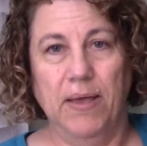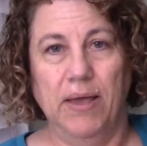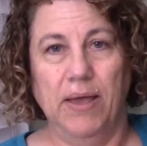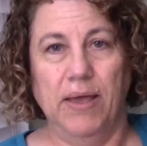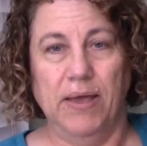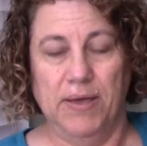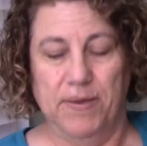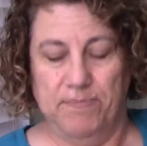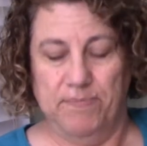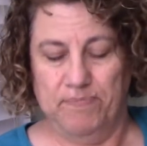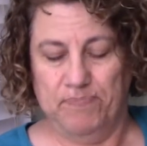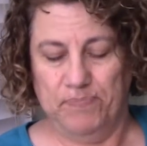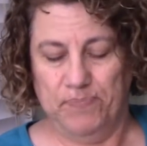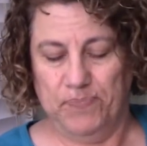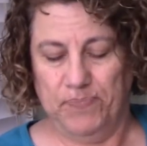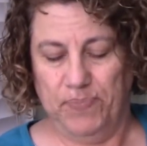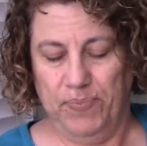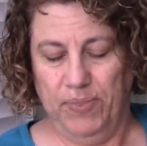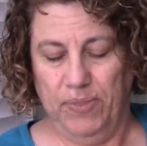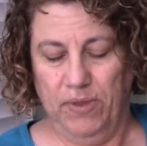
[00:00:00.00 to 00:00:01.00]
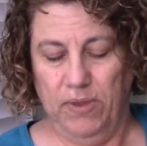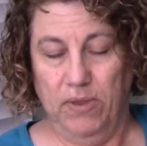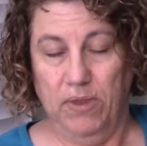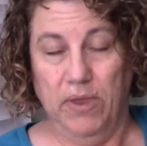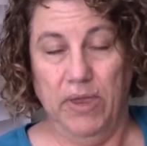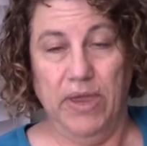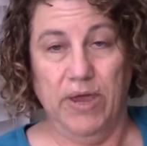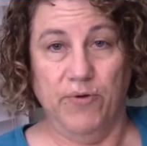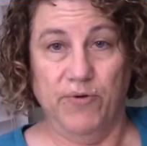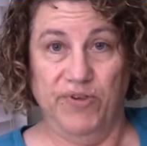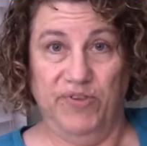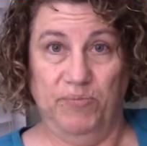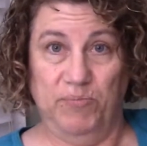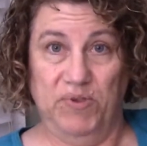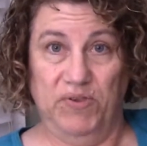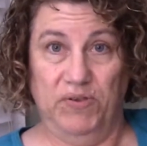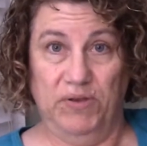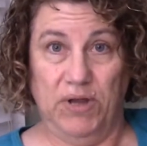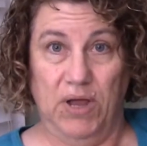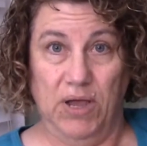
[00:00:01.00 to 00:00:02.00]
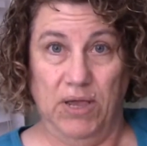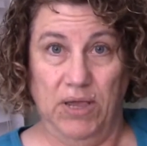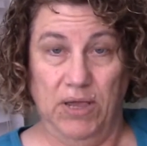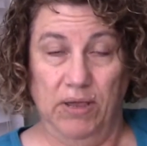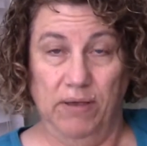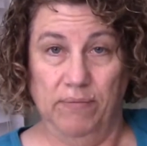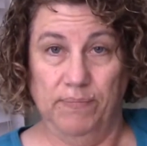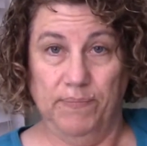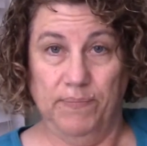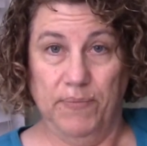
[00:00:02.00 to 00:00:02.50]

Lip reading: a Christmas stocking.